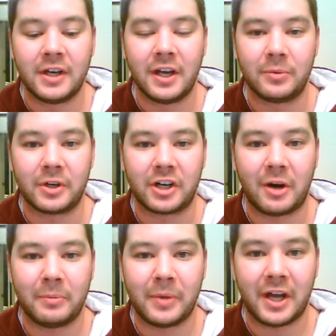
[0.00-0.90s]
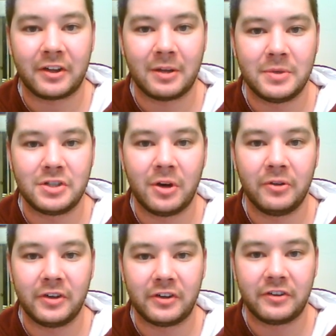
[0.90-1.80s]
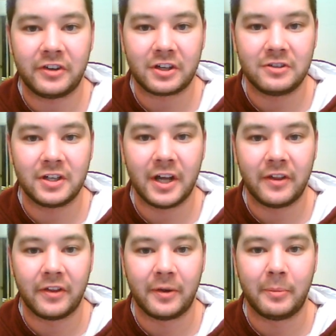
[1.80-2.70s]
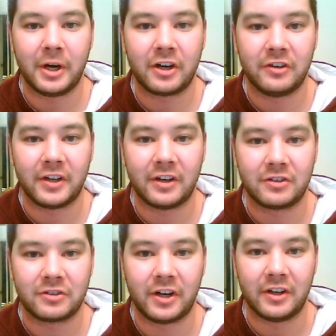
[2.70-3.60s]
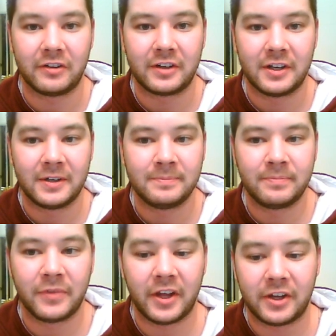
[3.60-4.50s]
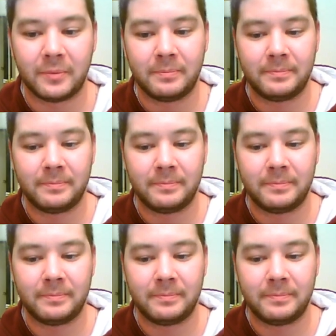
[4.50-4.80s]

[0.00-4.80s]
Is when a common path can be chosen and stuck together that America is at its greatest. Thank you.